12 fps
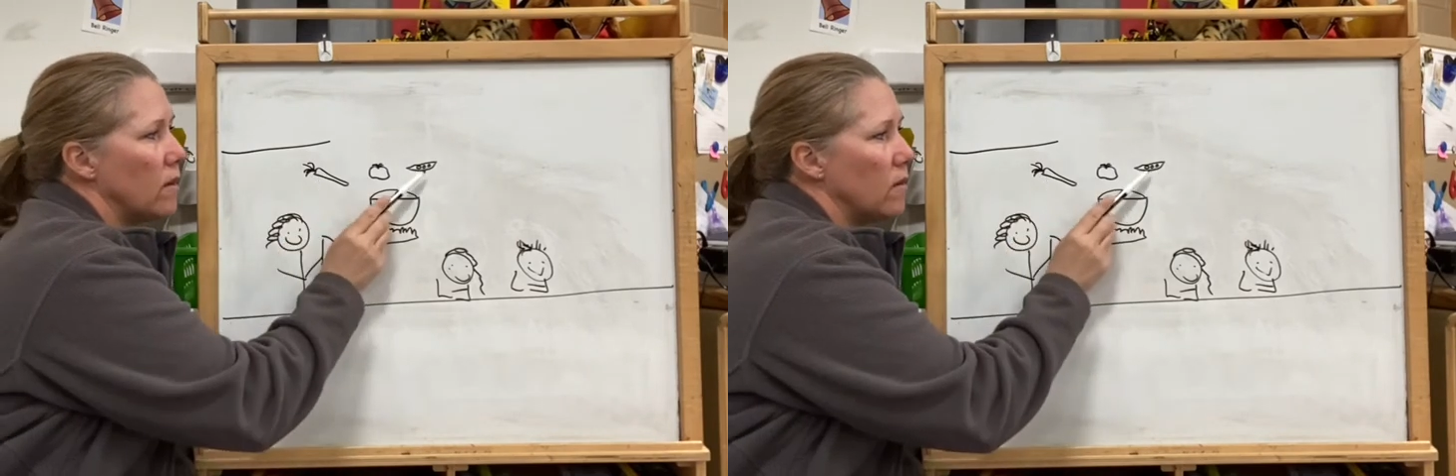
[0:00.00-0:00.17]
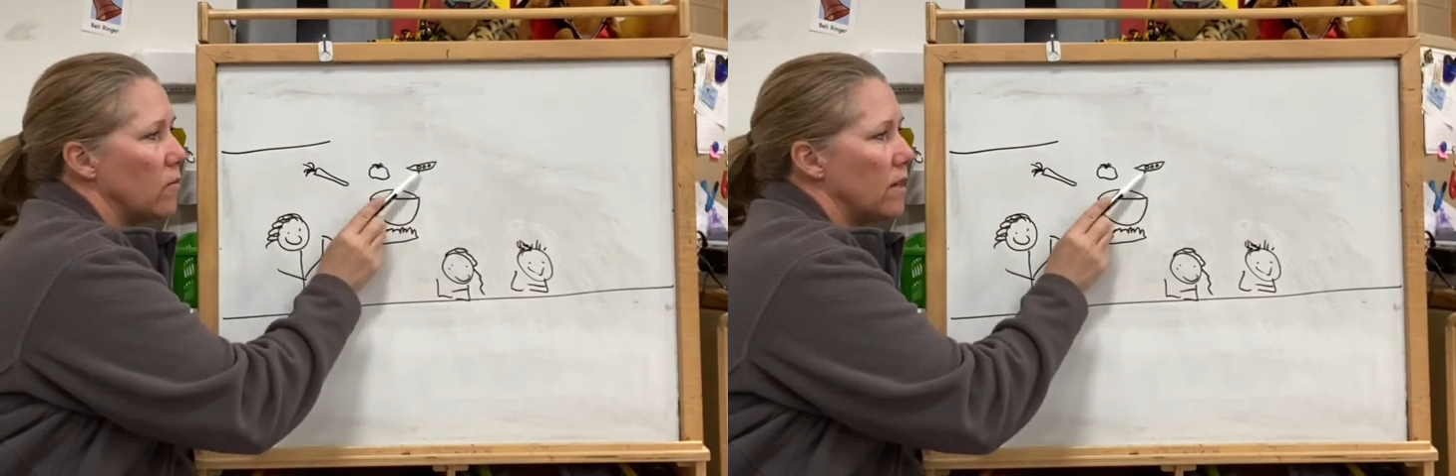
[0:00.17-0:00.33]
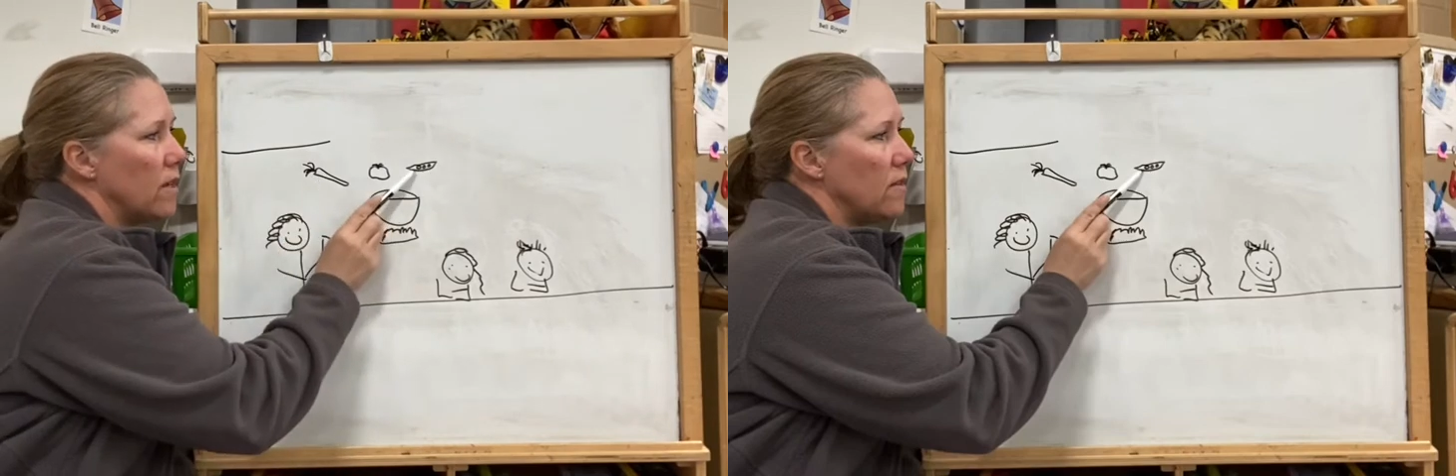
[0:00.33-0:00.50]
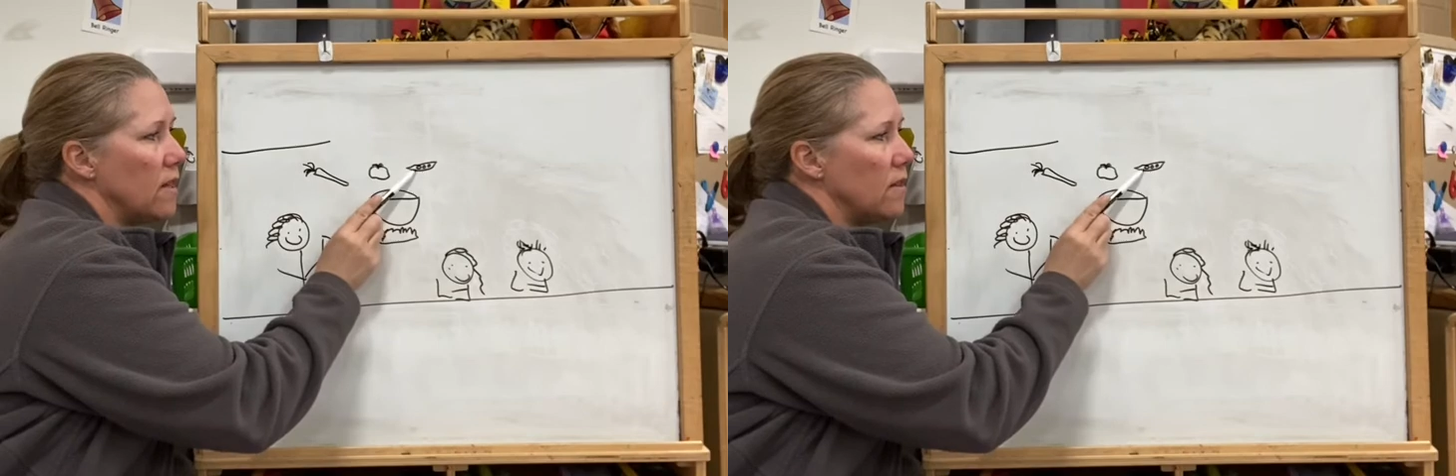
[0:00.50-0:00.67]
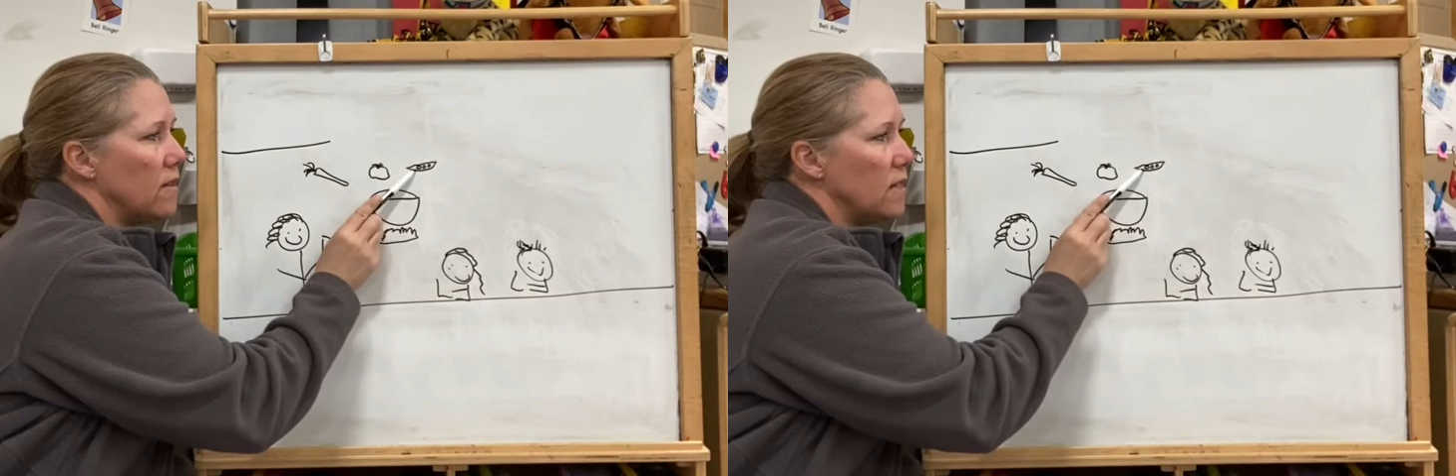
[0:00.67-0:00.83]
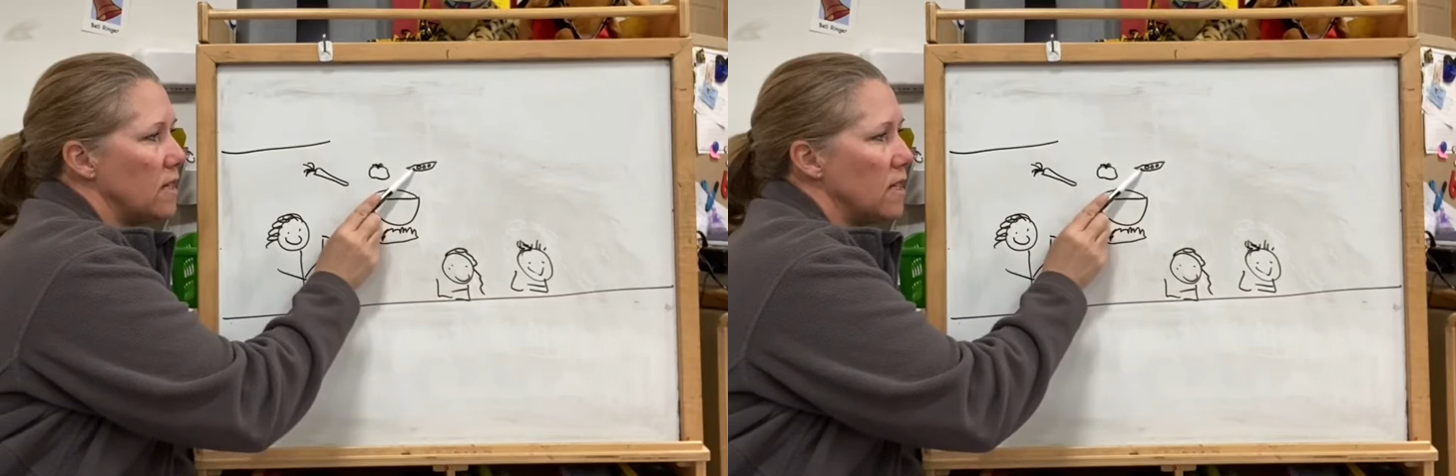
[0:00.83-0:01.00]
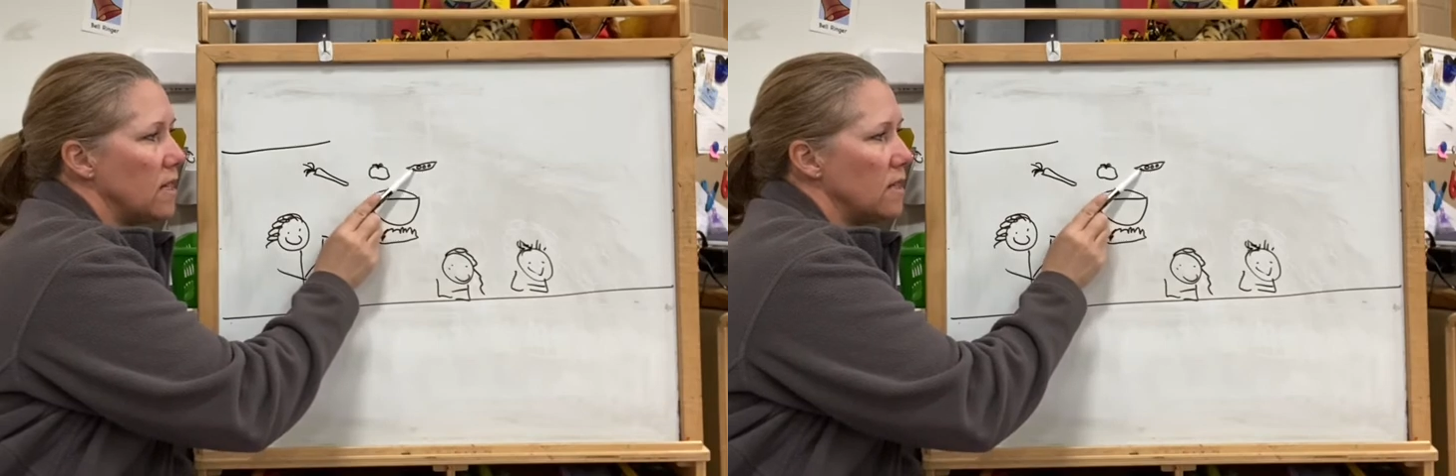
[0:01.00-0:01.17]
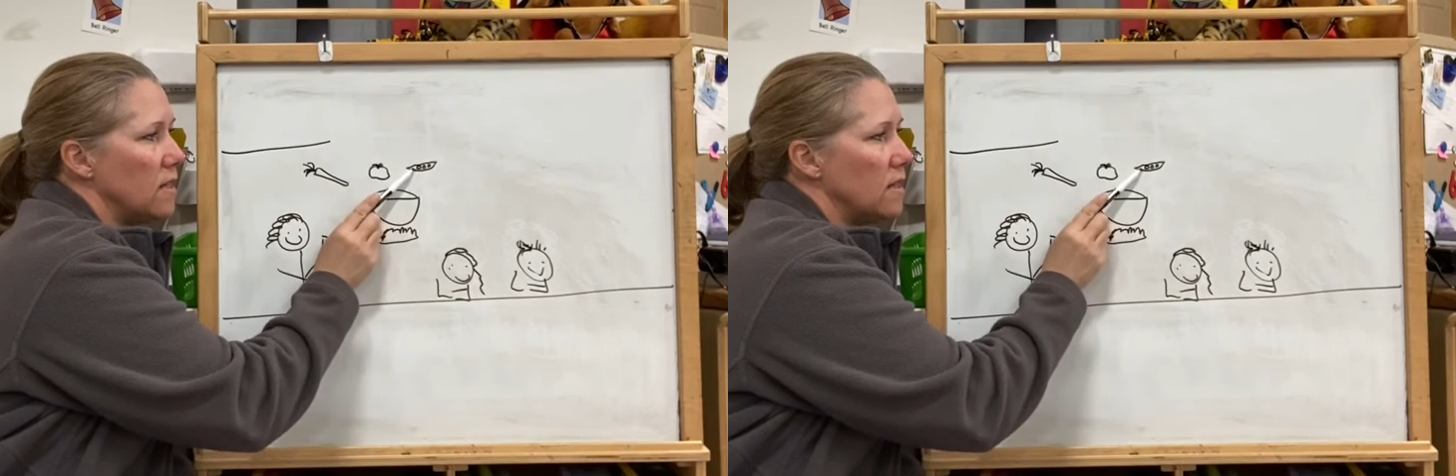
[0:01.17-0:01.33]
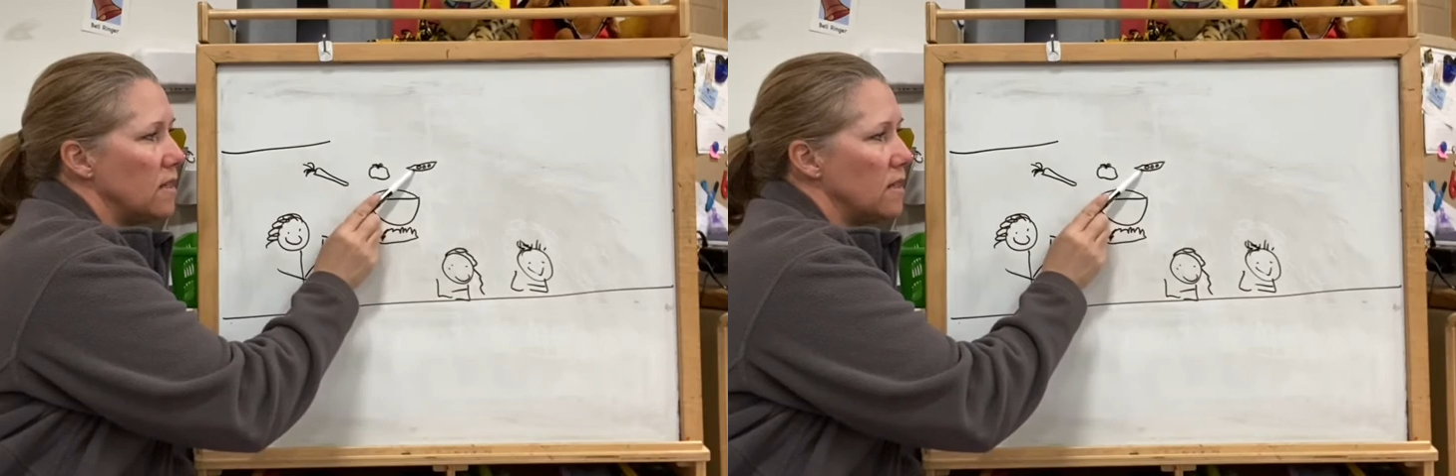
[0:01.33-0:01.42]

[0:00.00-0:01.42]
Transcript: What do you think this is?